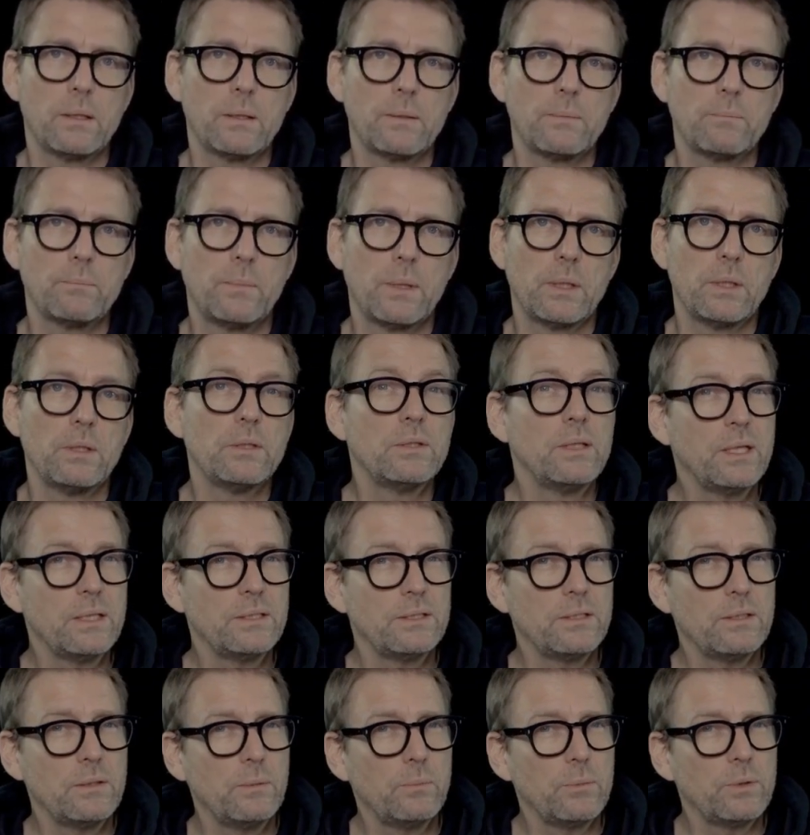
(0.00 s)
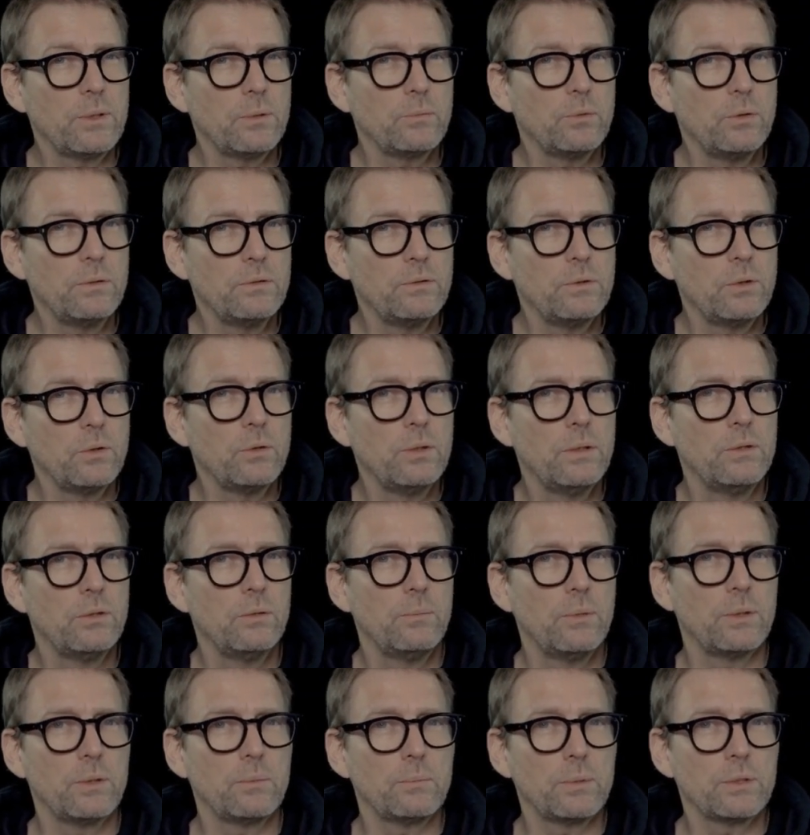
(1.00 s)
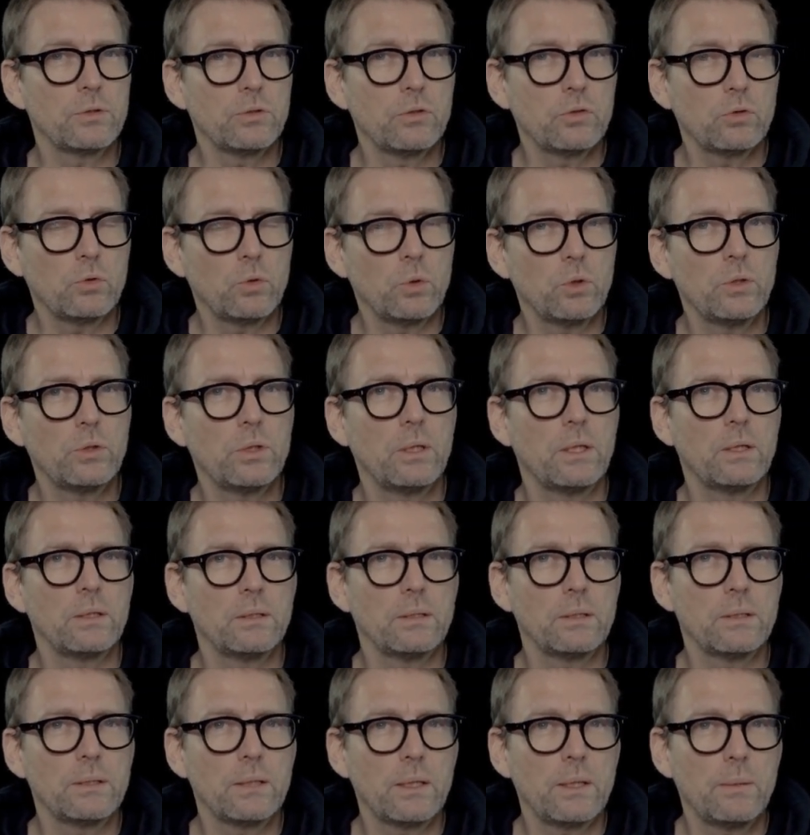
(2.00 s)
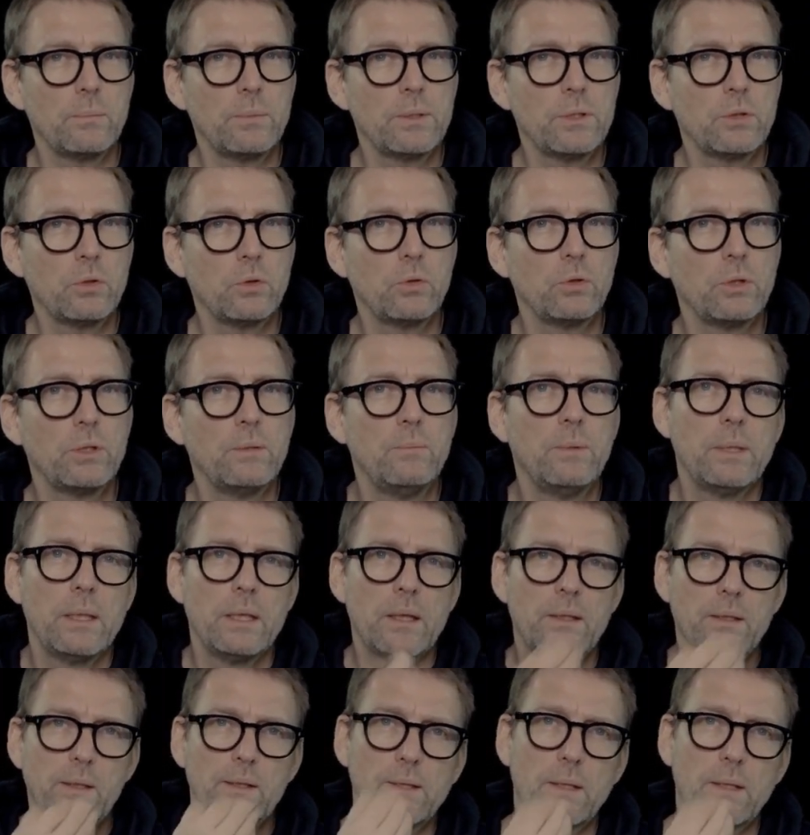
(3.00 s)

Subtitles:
because I simply prefer it to be a bit stronger, a bit creamier,